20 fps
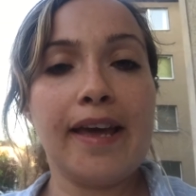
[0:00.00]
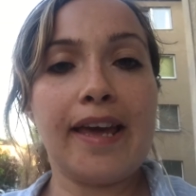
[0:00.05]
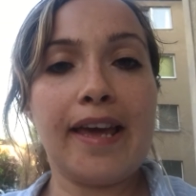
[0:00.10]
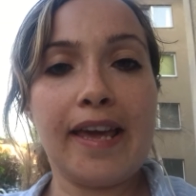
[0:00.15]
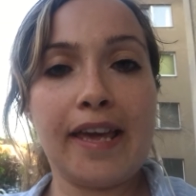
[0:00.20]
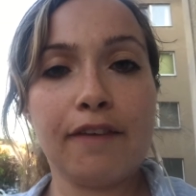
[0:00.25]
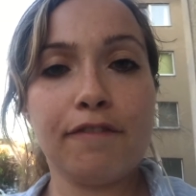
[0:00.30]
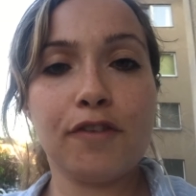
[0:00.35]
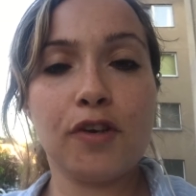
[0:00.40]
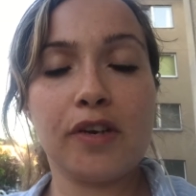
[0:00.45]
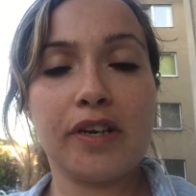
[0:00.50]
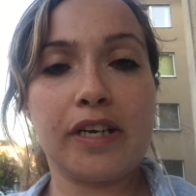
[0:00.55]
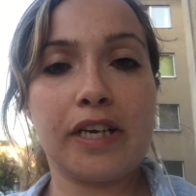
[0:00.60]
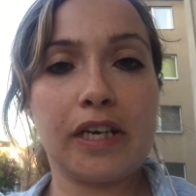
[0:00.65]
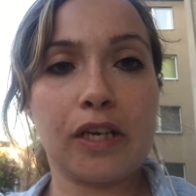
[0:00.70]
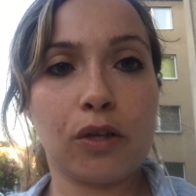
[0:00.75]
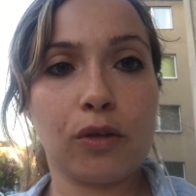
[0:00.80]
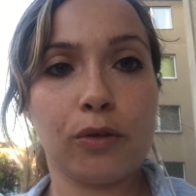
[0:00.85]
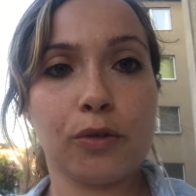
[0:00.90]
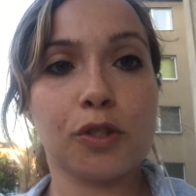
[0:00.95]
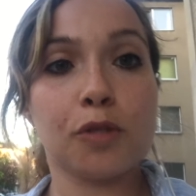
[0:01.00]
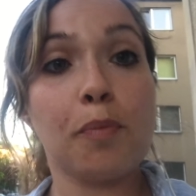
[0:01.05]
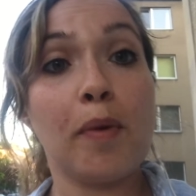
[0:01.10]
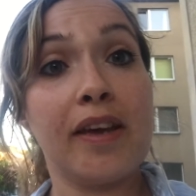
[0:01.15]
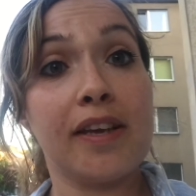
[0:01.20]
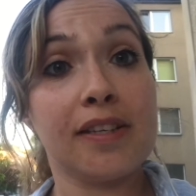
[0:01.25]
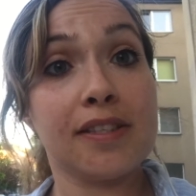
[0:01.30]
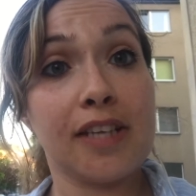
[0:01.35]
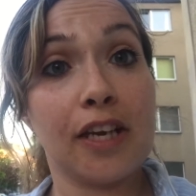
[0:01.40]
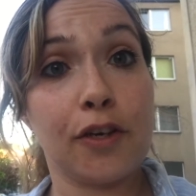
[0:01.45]
if you're in an enclosed
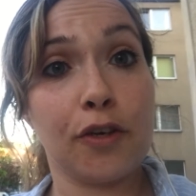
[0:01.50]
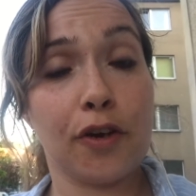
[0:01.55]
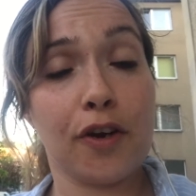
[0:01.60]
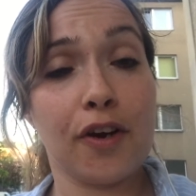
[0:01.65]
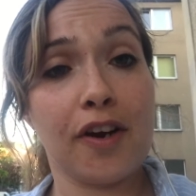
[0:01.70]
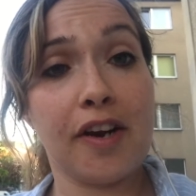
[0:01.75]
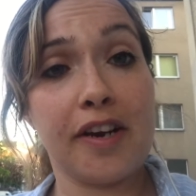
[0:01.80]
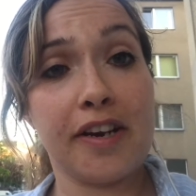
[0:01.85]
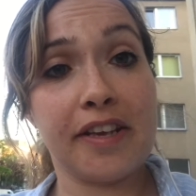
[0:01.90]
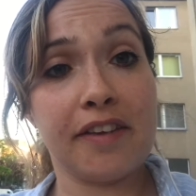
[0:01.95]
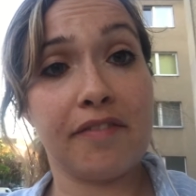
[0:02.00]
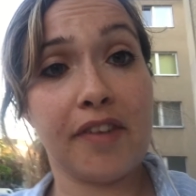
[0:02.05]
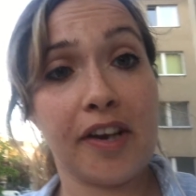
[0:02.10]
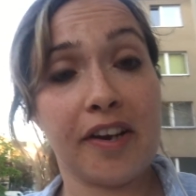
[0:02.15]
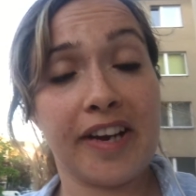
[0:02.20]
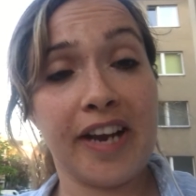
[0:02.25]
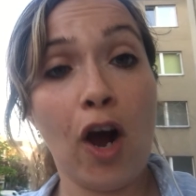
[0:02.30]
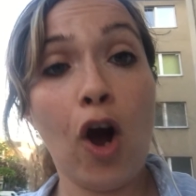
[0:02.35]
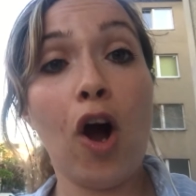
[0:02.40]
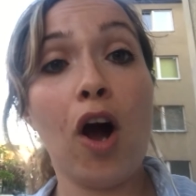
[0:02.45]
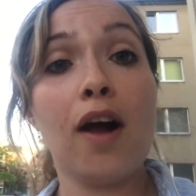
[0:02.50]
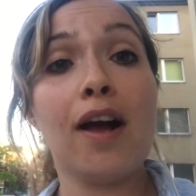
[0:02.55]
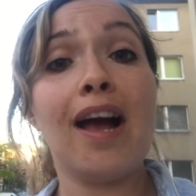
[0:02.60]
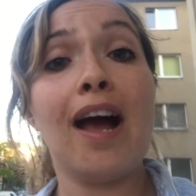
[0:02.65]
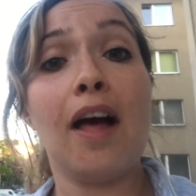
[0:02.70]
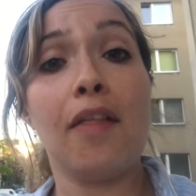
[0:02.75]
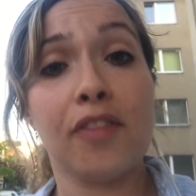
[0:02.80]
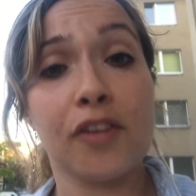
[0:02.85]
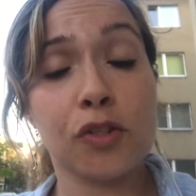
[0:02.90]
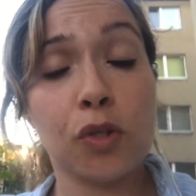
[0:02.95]
space and you're already very hot
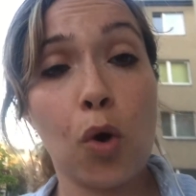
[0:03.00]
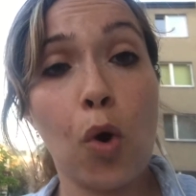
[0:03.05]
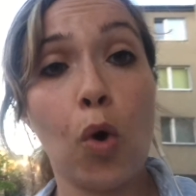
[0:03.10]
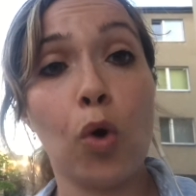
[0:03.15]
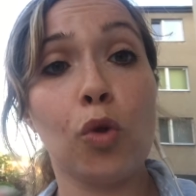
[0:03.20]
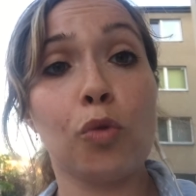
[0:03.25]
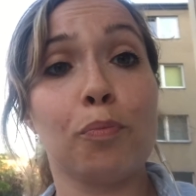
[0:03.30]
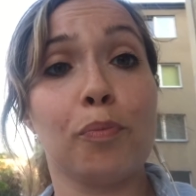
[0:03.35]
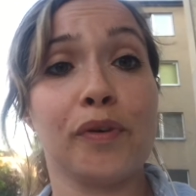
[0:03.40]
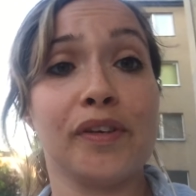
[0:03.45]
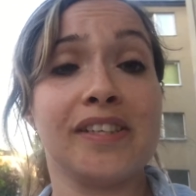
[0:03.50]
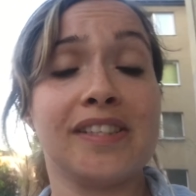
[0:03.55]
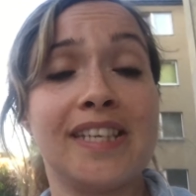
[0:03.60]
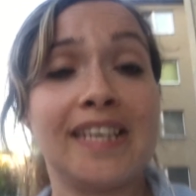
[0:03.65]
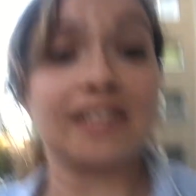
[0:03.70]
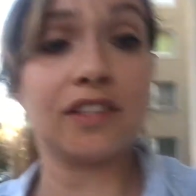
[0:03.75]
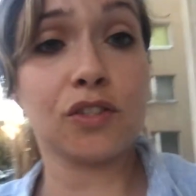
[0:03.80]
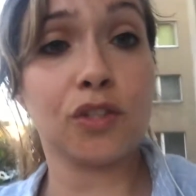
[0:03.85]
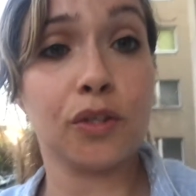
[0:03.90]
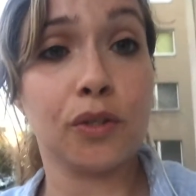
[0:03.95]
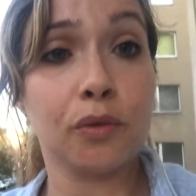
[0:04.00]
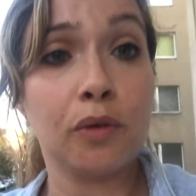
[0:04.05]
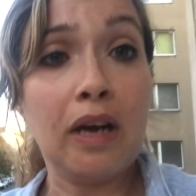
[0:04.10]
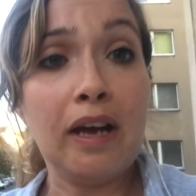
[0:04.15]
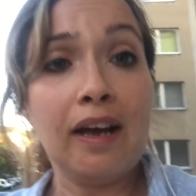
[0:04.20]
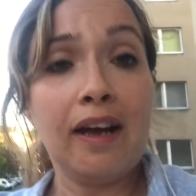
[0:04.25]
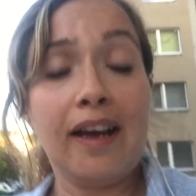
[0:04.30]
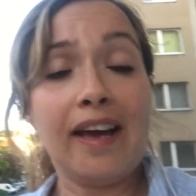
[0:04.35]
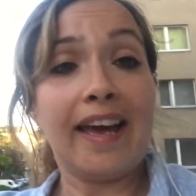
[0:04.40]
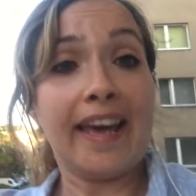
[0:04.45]
and this cold breeze hits you,
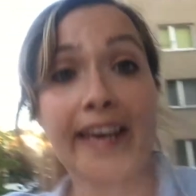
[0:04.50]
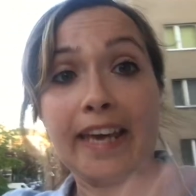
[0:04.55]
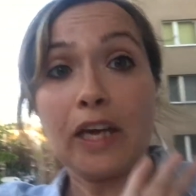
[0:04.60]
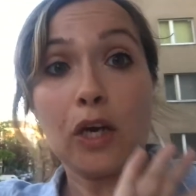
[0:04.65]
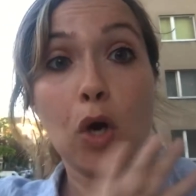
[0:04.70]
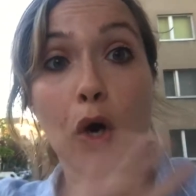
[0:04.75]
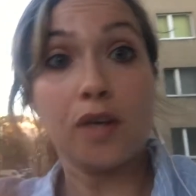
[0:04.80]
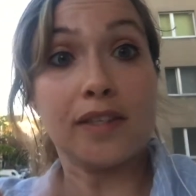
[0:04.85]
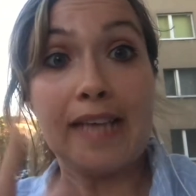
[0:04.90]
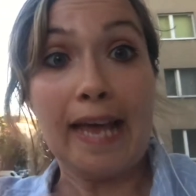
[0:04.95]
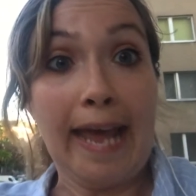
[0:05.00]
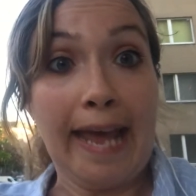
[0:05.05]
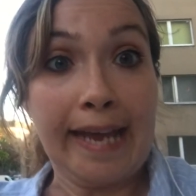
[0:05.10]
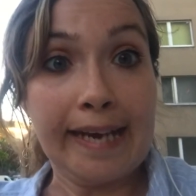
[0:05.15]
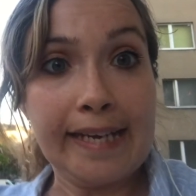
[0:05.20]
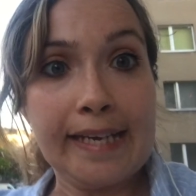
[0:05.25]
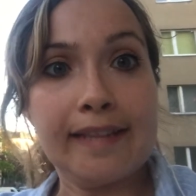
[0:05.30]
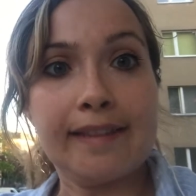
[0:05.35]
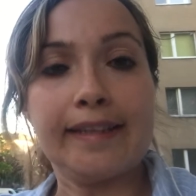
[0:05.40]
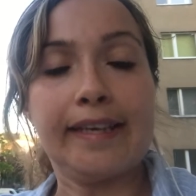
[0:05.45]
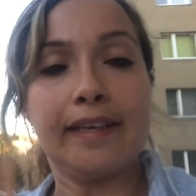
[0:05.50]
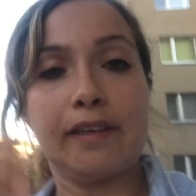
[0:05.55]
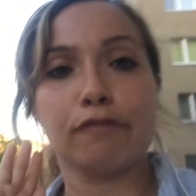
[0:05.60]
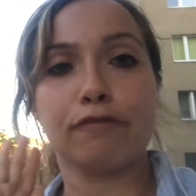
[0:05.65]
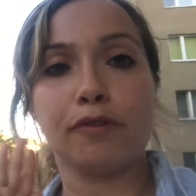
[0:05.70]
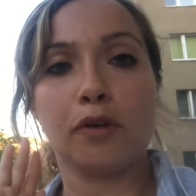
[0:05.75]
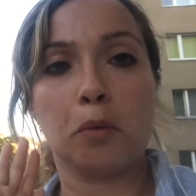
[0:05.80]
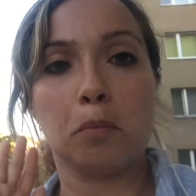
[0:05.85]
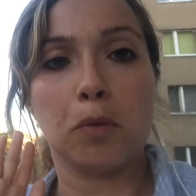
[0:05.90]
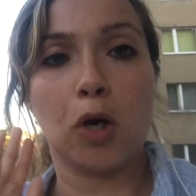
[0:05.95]
it can cause anything
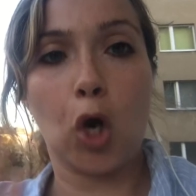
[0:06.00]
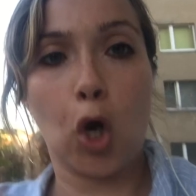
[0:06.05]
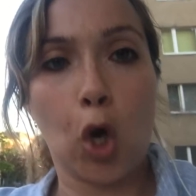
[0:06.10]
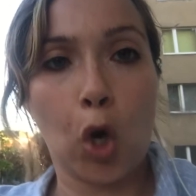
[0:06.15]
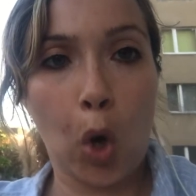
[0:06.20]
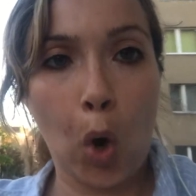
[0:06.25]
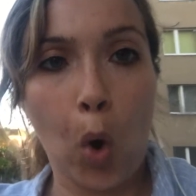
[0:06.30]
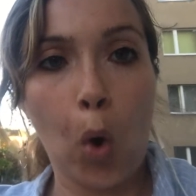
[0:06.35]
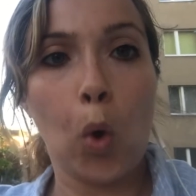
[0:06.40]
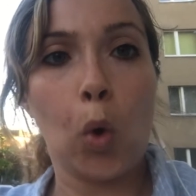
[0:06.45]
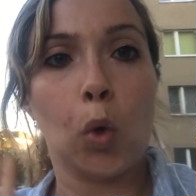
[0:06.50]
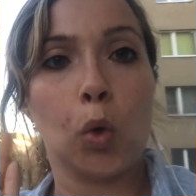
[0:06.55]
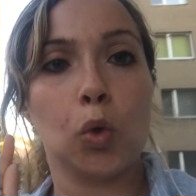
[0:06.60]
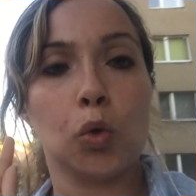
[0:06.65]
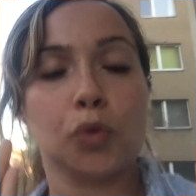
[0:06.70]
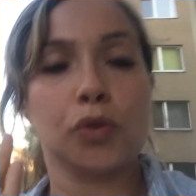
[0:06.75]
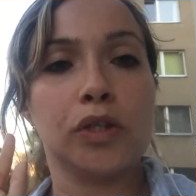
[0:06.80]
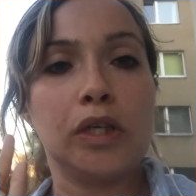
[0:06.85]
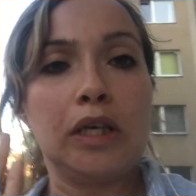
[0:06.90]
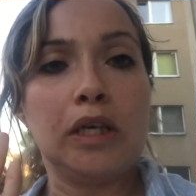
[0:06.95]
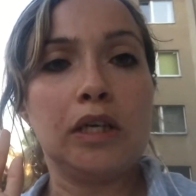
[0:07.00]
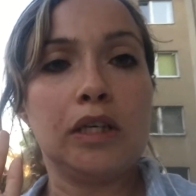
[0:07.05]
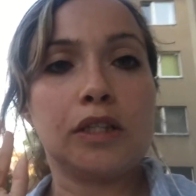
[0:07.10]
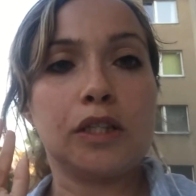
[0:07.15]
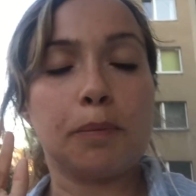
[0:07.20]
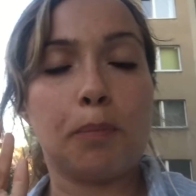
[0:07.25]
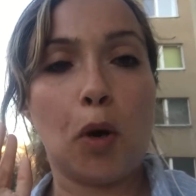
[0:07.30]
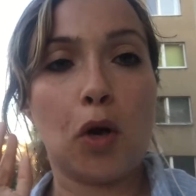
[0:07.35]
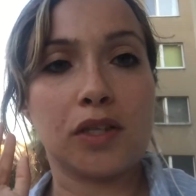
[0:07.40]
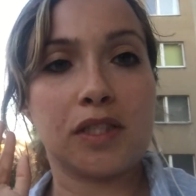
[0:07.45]
from a cold to
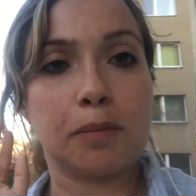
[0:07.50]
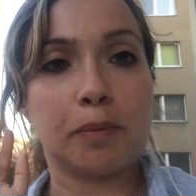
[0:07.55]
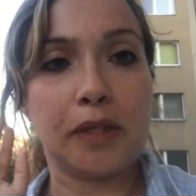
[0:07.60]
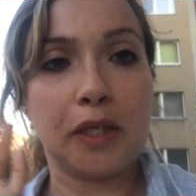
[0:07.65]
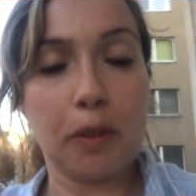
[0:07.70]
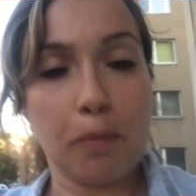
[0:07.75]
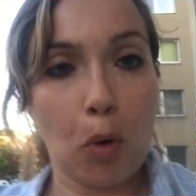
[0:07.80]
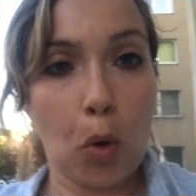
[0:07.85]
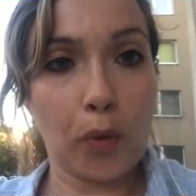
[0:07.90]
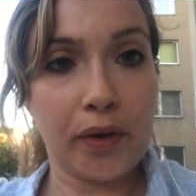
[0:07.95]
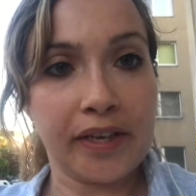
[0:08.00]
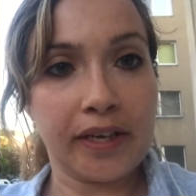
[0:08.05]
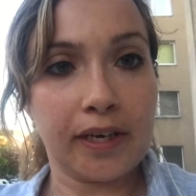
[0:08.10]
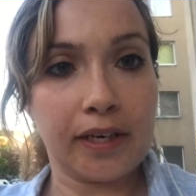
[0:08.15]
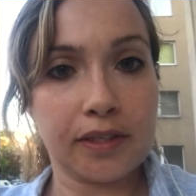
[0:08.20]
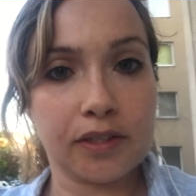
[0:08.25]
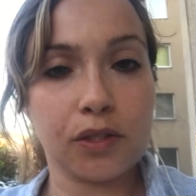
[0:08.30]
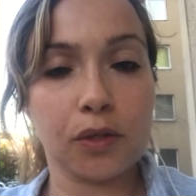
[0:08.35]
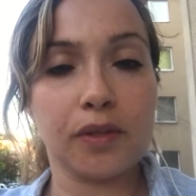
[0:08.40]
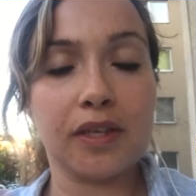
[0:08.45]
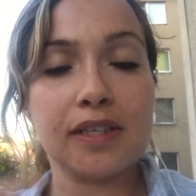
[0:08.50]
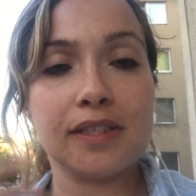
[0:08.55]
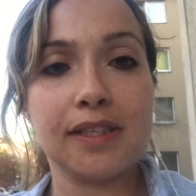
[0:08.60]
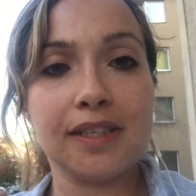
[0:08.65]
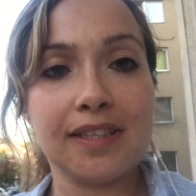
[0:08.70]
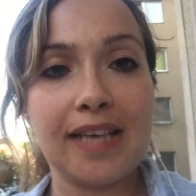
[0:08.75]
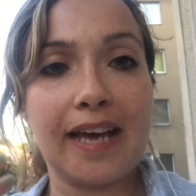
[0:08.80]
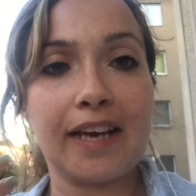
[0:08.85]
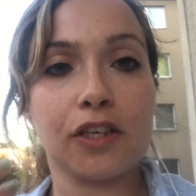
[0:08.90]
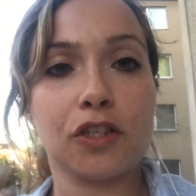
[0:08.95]
possibly pneumonia. So this
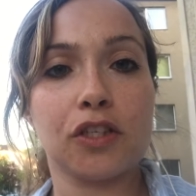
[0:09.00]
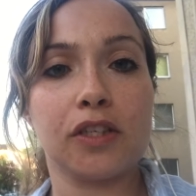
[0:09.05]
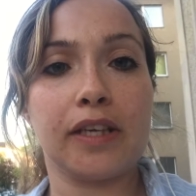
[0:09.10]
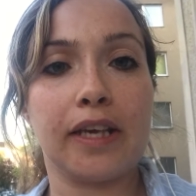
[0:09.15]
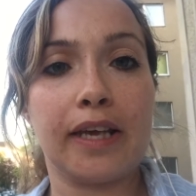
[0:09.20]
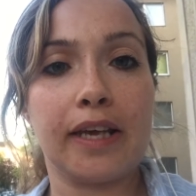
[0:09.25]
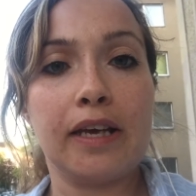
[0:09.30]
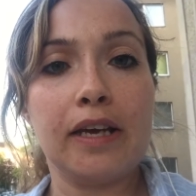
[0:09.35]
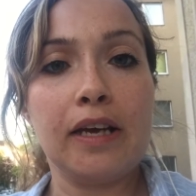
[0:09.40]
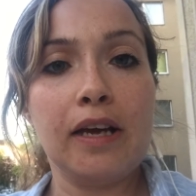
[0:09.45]
has actually